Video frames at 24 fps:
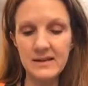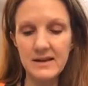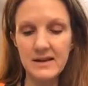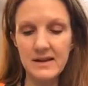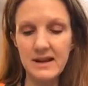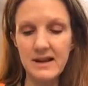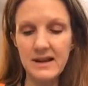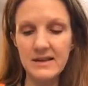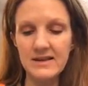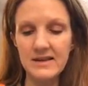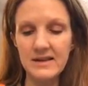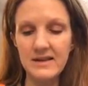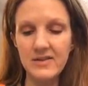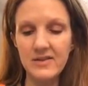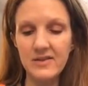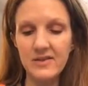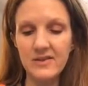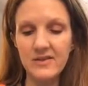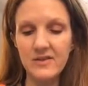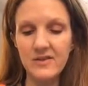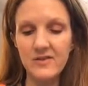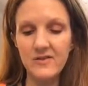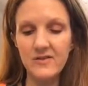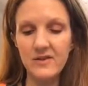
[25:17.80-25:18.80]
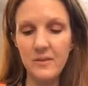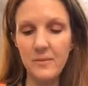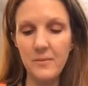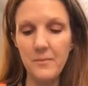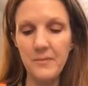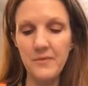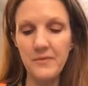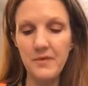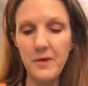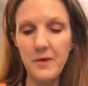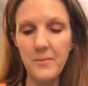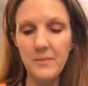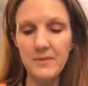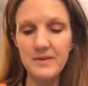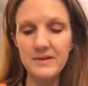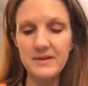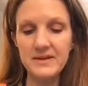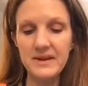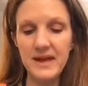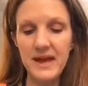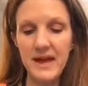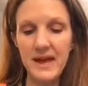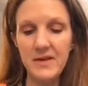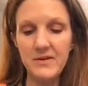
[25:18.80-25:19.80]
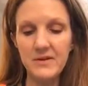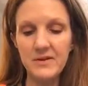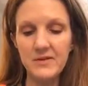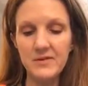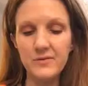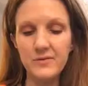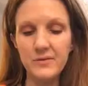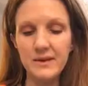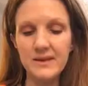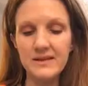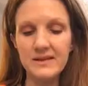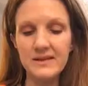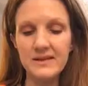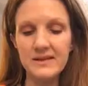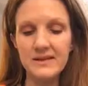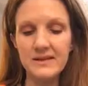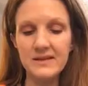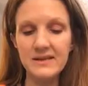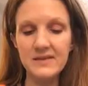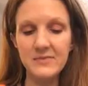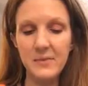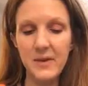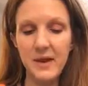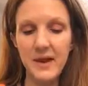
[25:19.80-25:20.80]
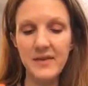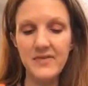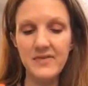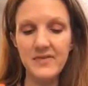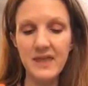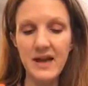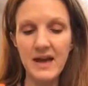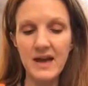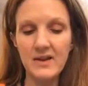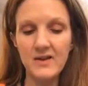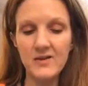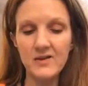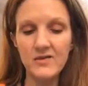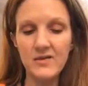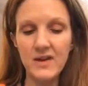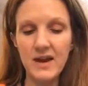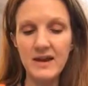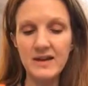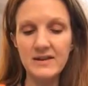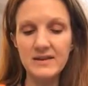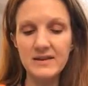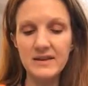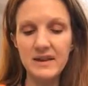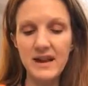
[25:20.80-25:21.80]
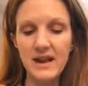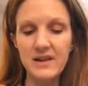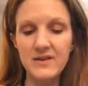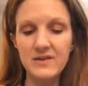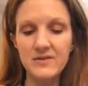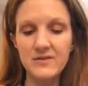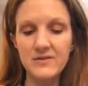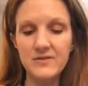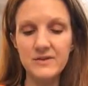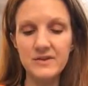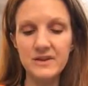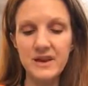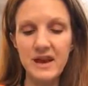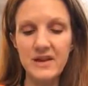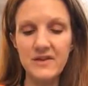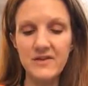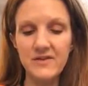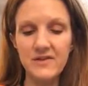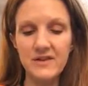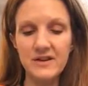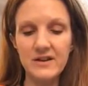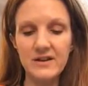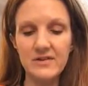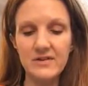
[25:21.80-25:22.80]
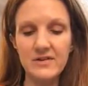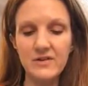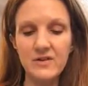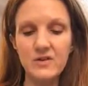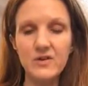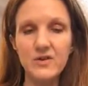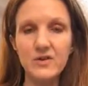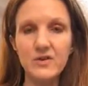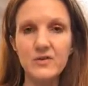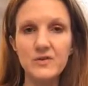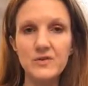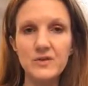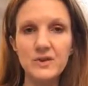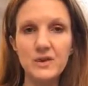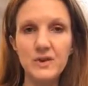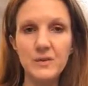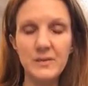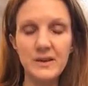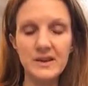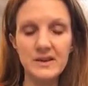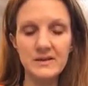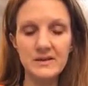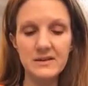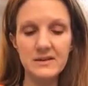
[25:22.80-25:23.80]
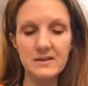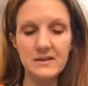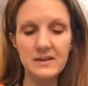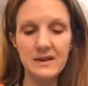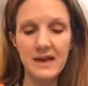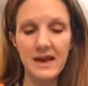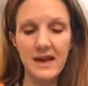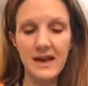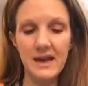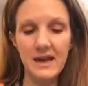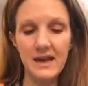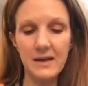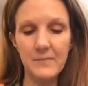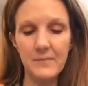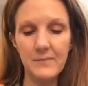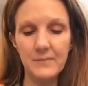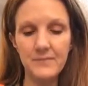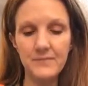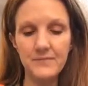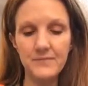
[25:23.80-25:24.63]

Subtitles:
As it jumps up and down and twists this way and that, trying to get your attention and seduce you into the game.